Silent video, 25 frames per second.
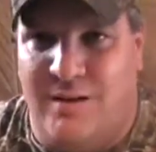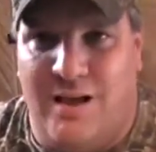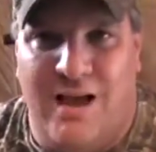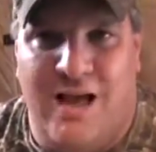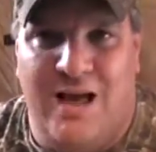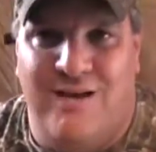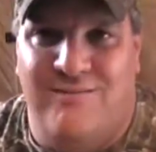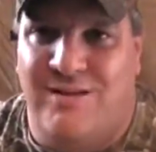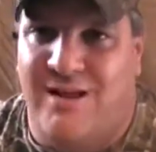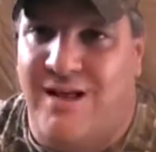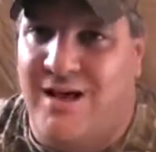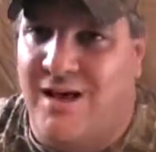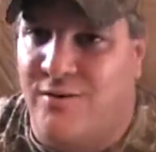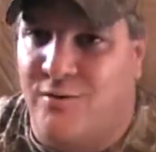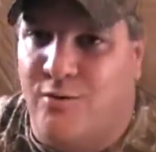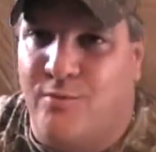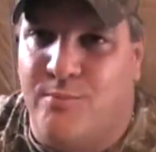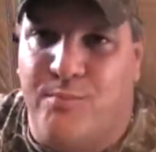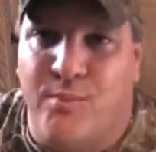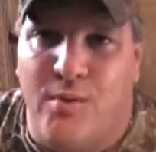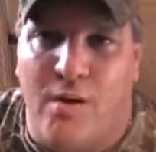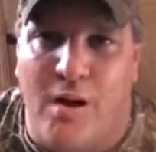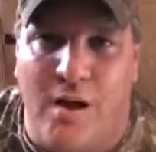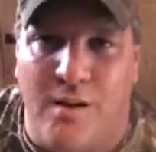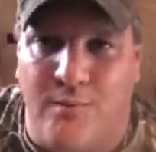I haven't had no
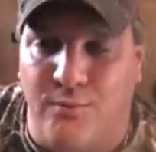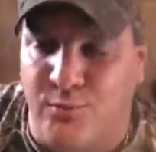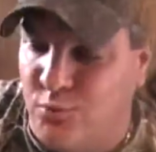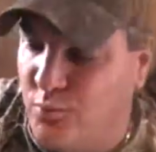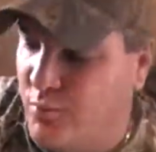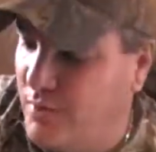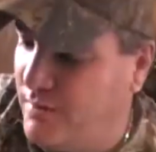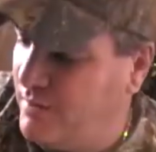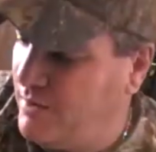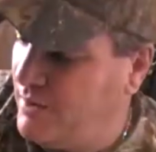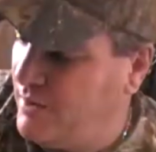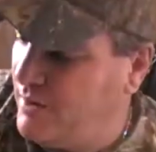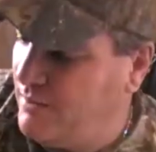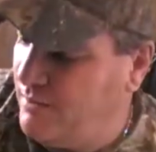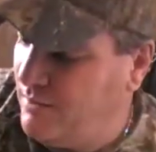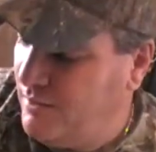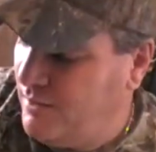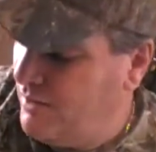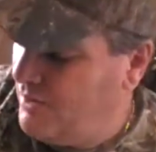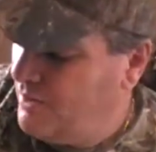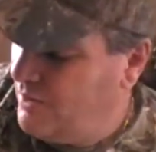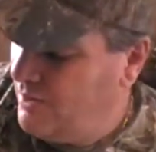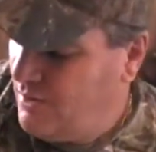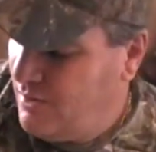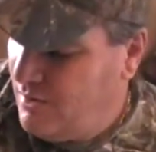problems with it.
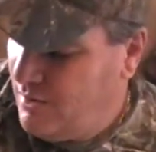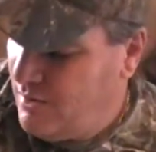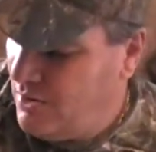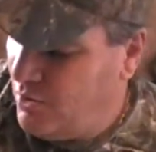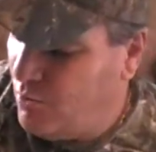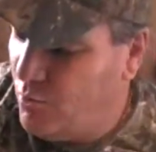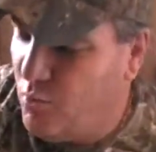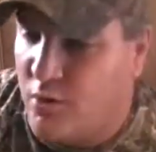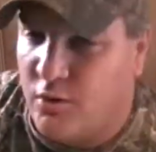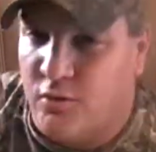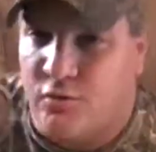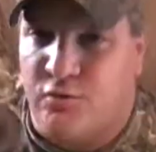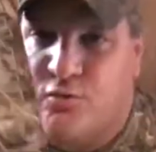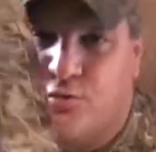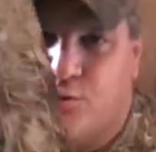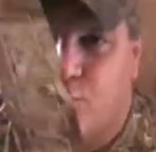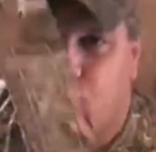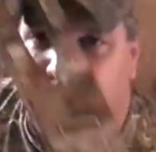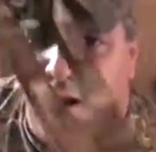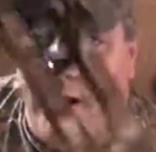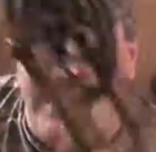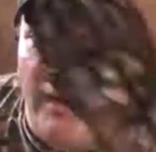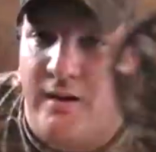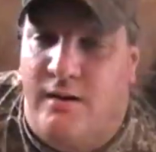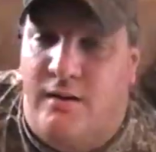It works
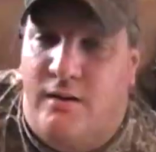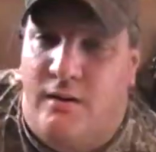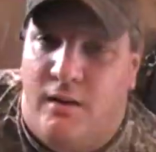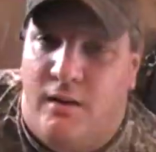great.